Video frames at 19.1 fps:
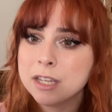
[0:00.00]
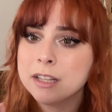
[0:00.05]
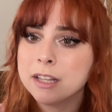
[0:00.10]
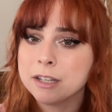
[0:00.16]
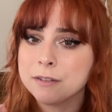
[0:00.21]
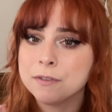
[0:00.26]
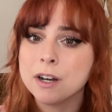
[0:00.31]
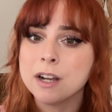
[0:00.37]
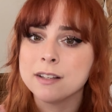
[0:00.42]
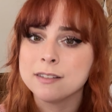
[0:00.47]

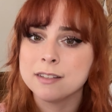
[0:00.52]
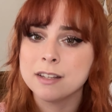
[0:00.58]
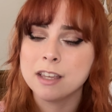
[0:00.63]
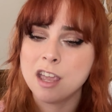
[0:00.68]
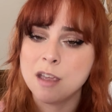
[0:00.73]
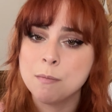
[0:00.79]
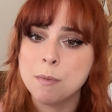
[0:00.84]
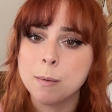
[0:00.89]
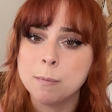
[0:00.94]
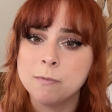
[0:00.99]
Like for us, it
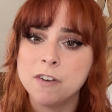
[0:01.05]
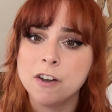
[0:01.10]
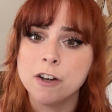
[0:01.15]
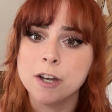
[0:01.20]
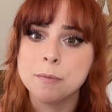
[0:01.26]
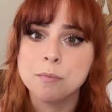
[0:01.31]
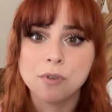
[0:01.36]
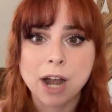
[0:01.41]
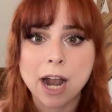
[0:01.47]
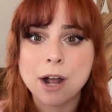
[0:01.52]
came up very
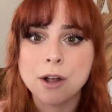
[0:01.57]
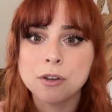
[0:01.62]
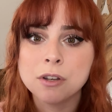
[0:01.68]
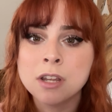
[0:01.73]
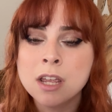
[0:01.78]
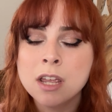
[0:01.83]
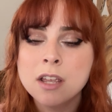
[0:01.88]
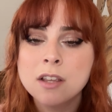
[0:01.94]
brown.